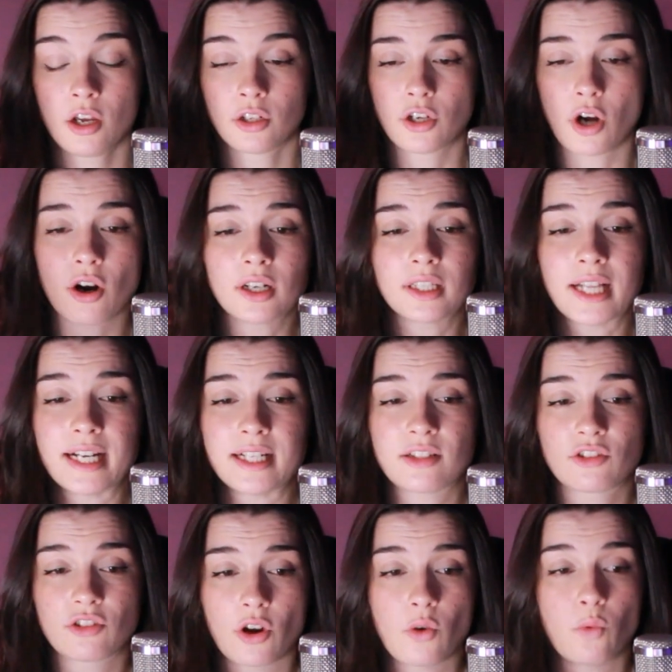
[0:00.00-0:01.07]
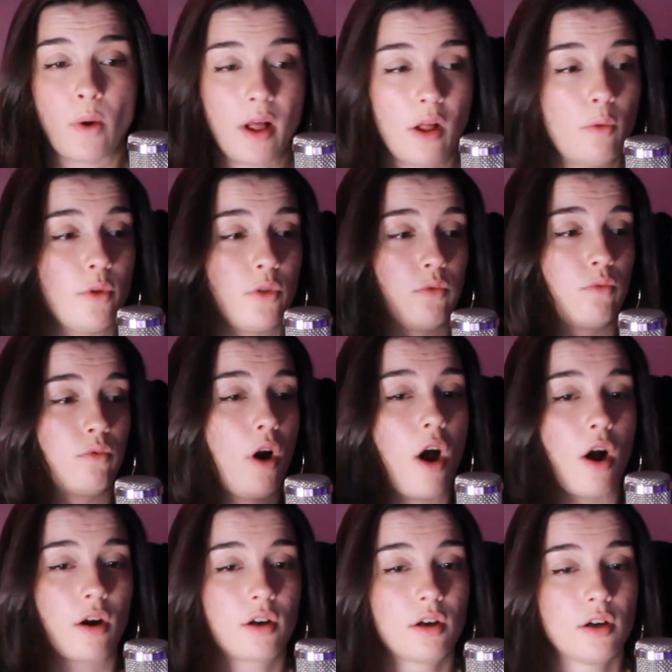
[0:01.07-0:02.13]
correlates so well with
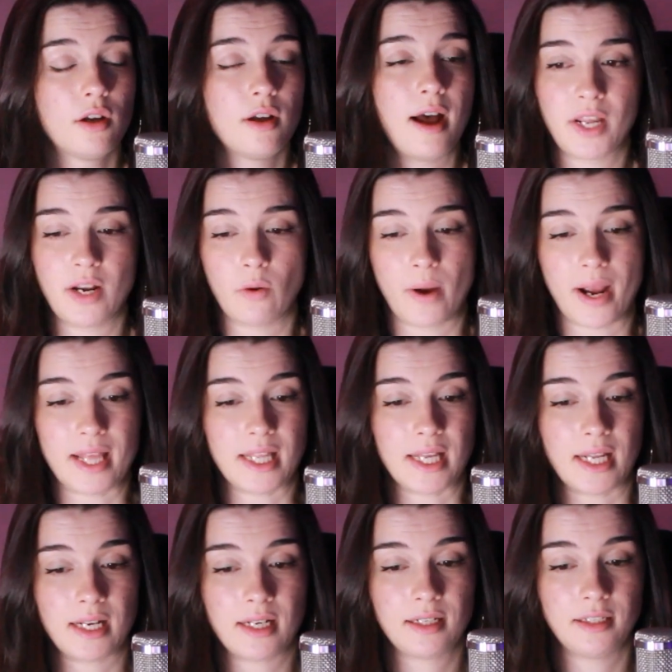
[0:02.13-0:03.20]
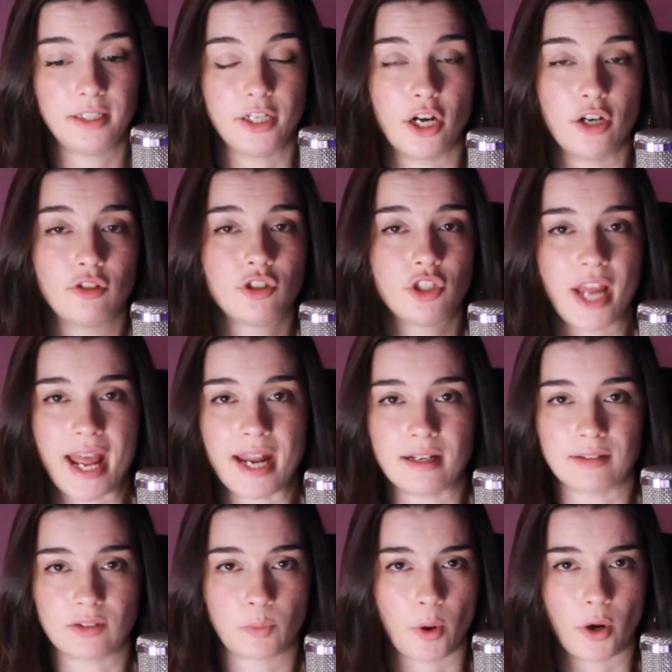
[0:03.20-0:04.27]
rock in a way that, you know, Chan
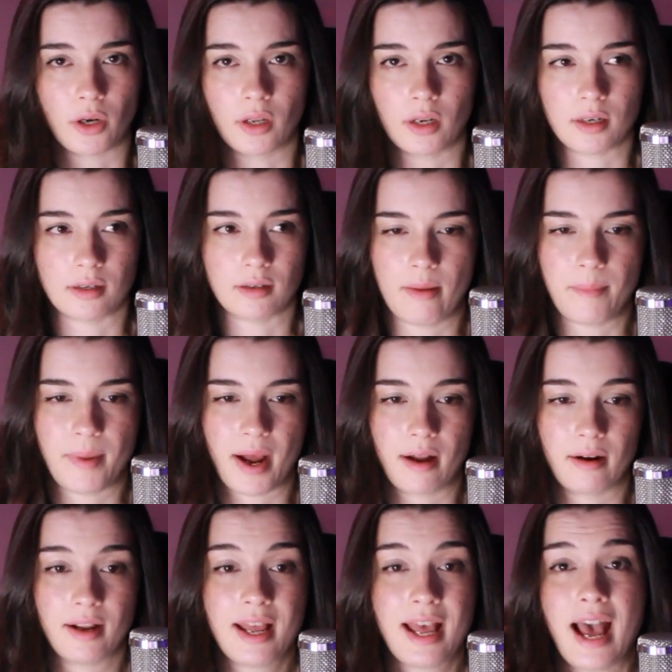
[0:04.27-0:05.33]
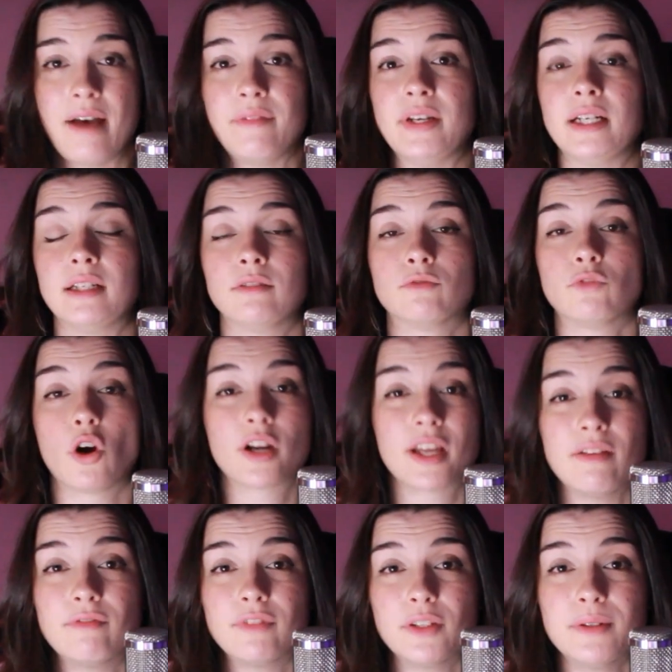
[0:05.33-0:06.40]
has spoken about having rock
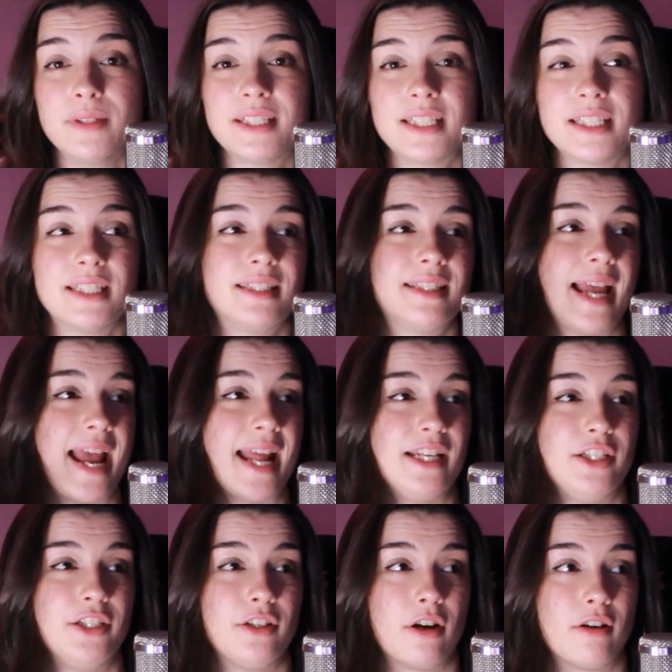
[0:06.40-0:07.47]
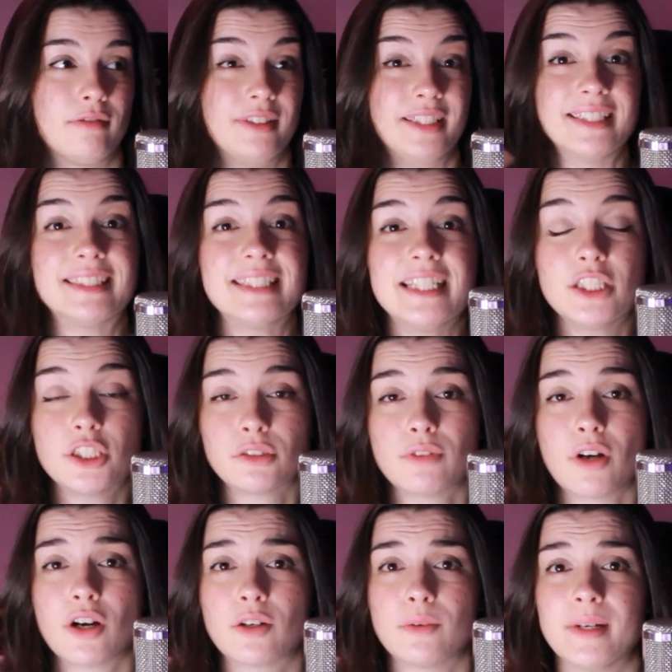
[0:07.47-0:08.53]
influences and, you know, listening to
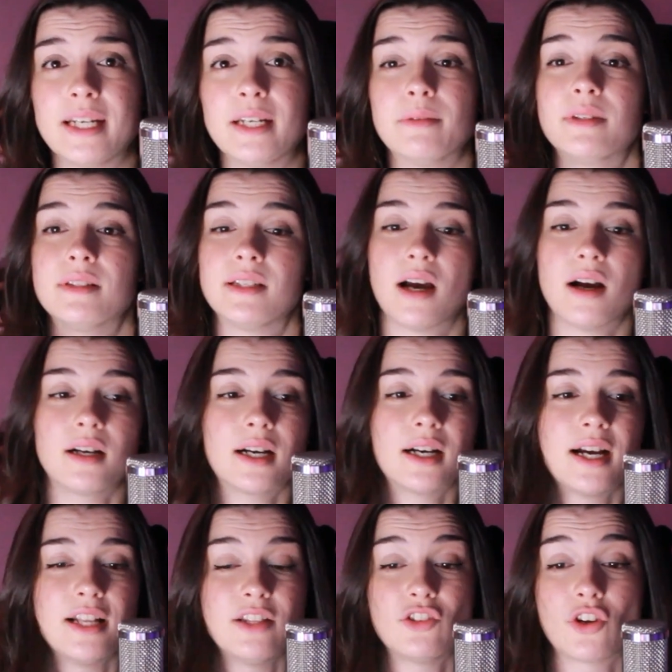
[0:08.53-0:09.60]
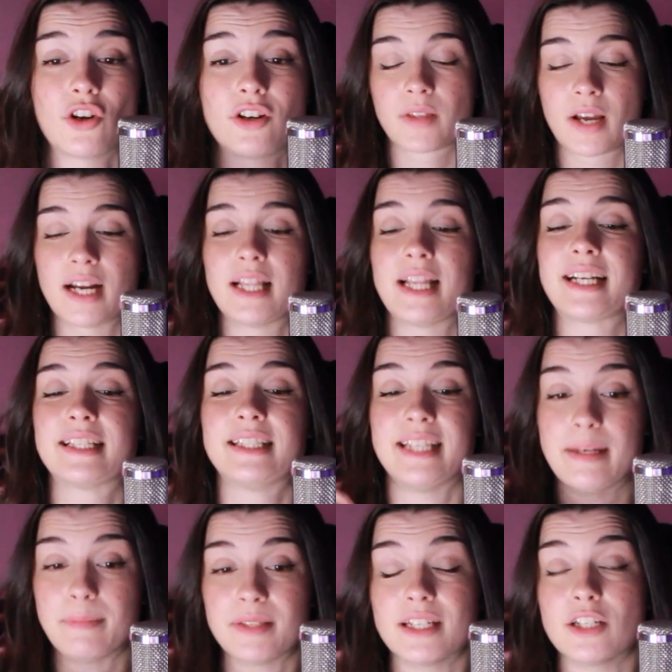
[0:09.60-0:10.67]
rock when he was younger. And so it kind of like
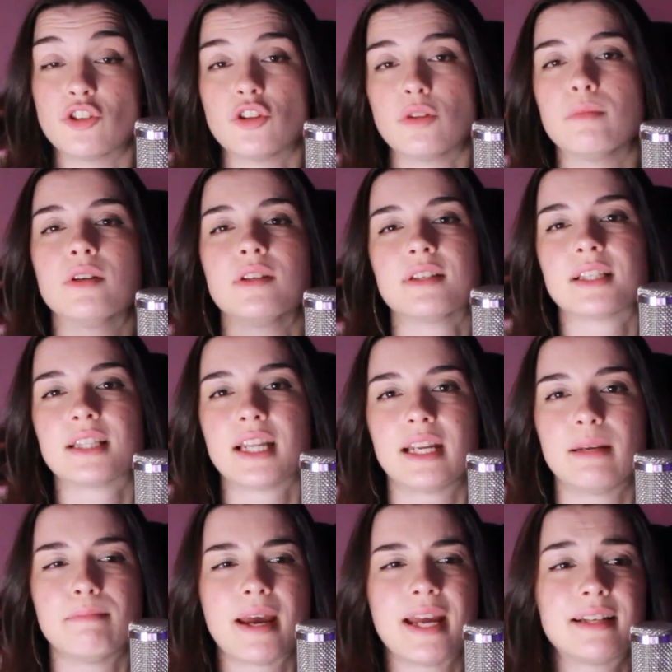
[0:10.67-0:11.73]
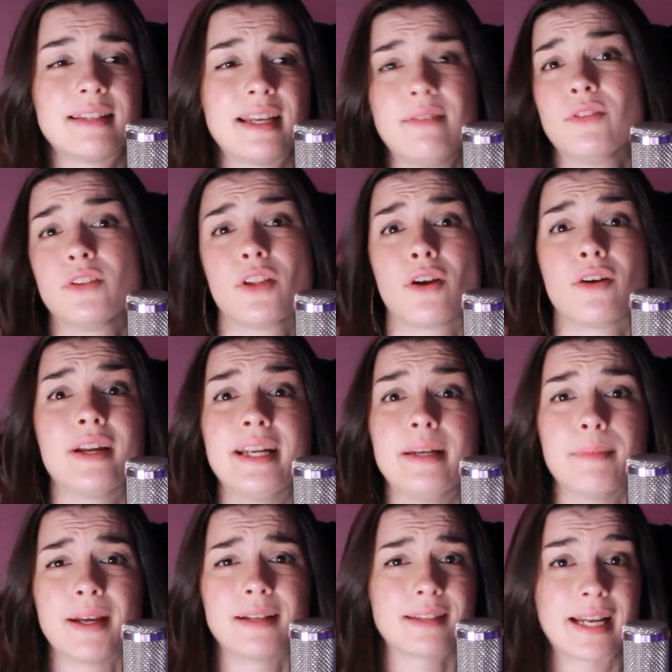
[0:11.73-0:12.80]
seeps into the music that he makes, even though he
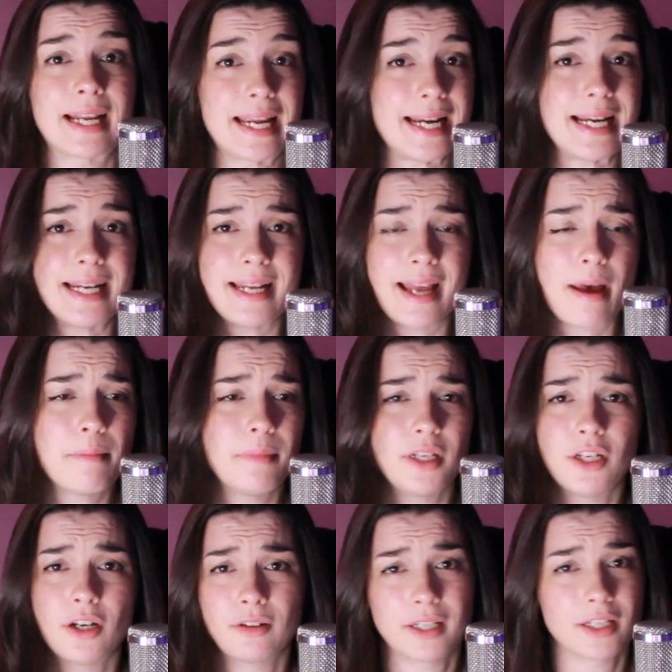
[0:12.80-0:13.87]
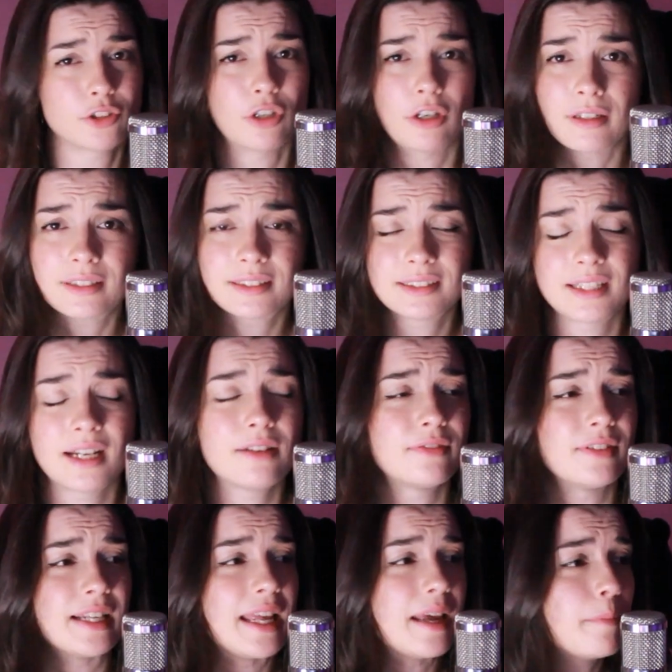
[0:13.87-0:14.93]
makes like EDM and, you know, electronic stuff
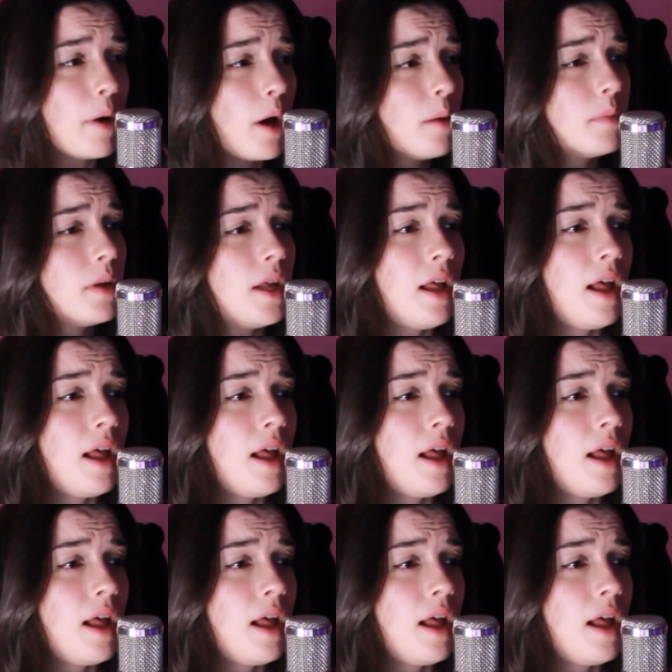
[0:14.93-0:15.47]
and hip hop.